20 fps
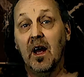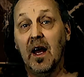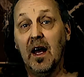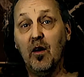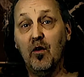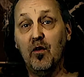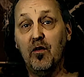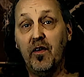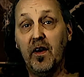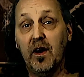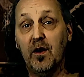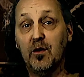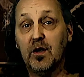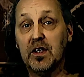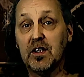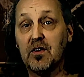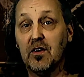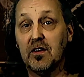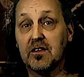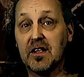Hello fellow
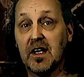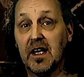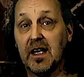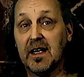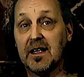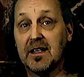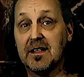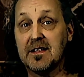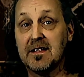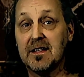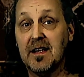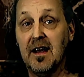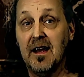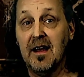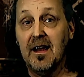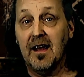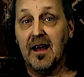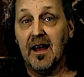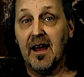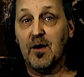guitar slingers,
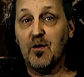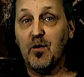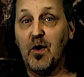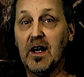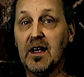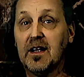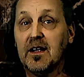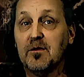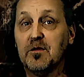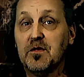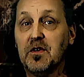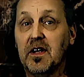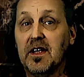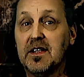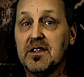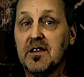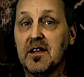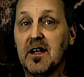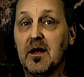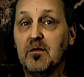and welcome to
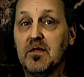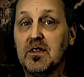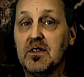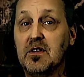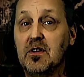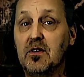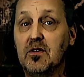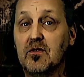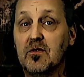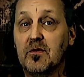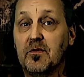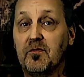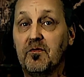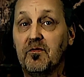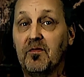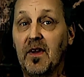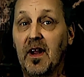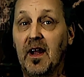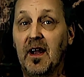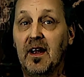lesson number 2.
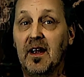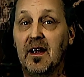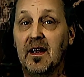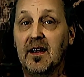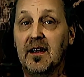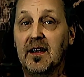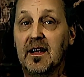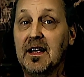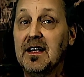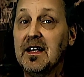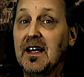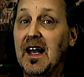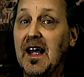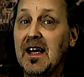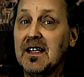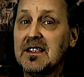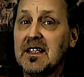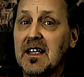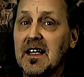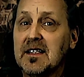In the
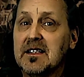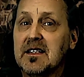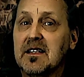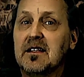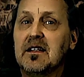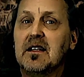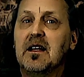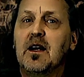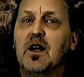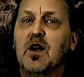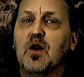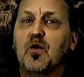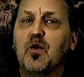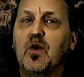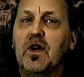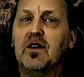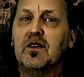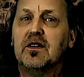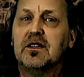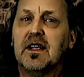last lesson we
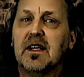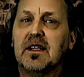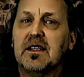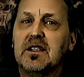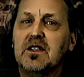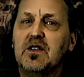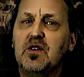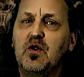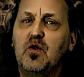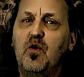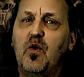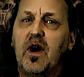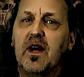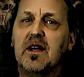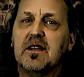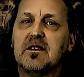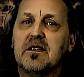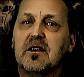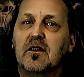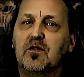looked at new
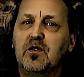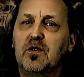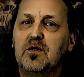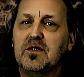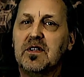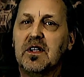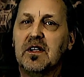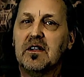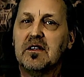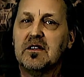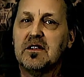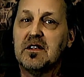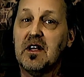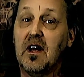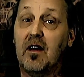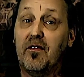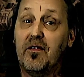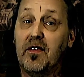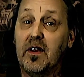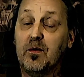ways of using the
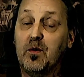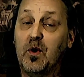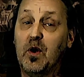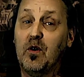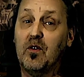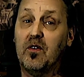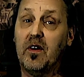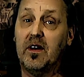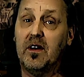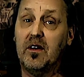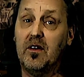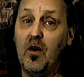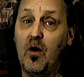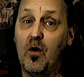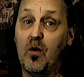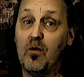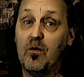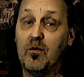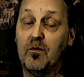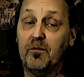stuff that we already
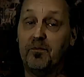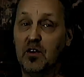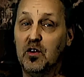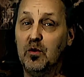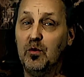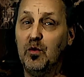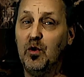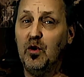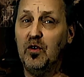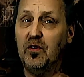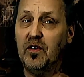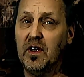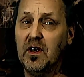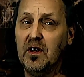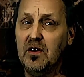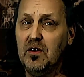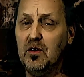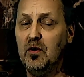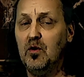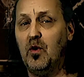know to move in
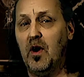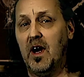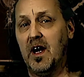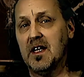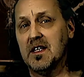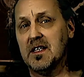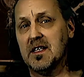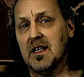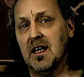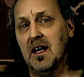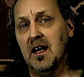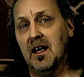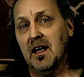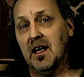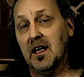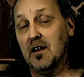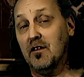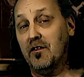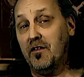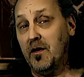new ways
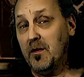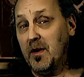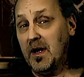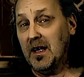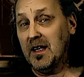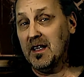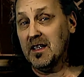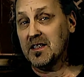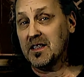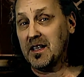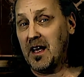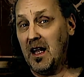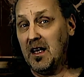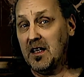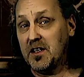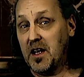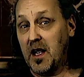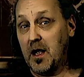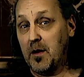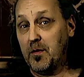in a familiar scale
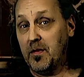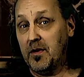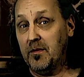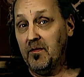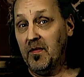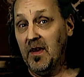shape.